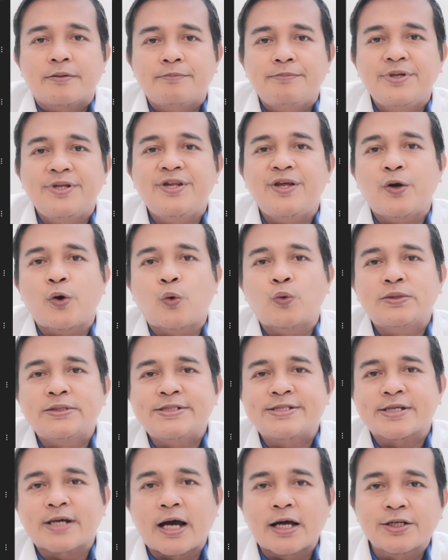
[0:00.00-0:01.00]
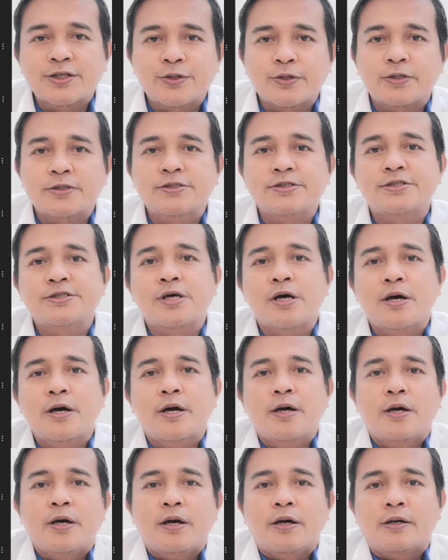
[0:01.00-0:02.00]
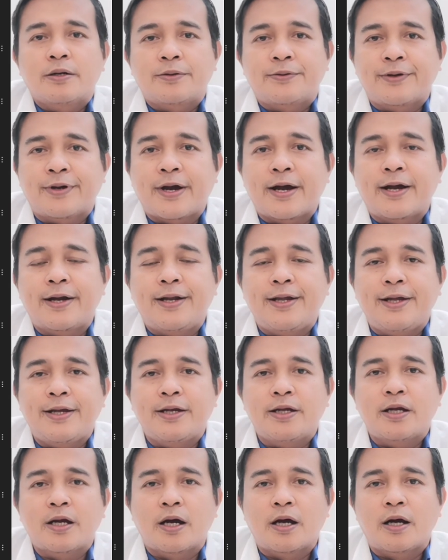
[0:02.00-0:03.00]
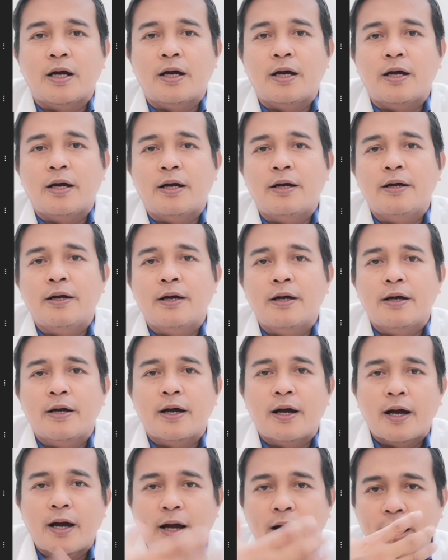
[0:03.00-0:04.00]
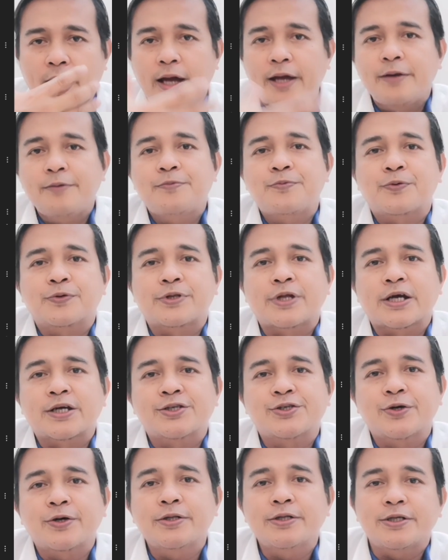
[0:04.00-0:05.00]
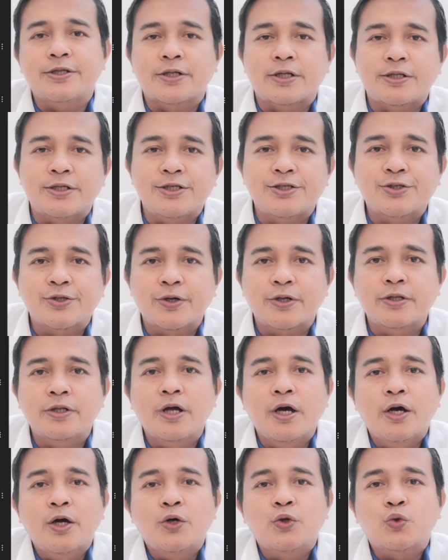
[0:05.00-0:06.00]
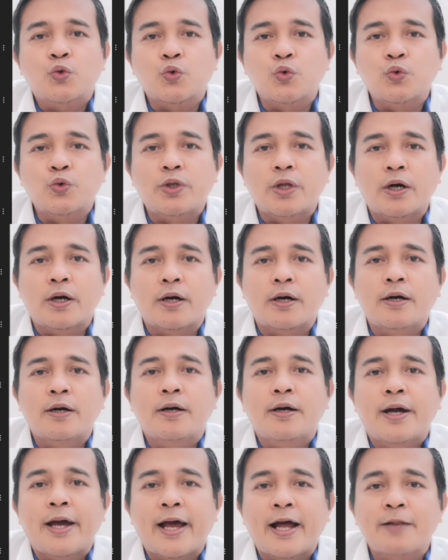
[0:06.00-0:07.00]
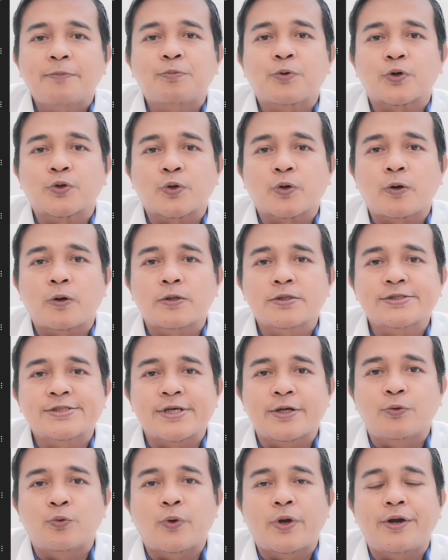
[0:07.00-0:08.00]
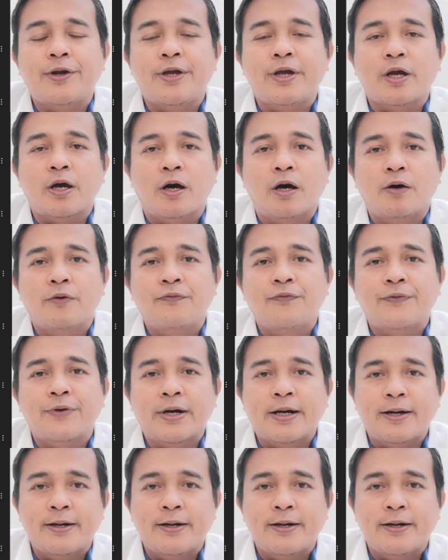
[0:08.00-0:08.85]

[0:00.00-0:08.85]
video discussions regarding eye protection in addition to the health protocols and wearing of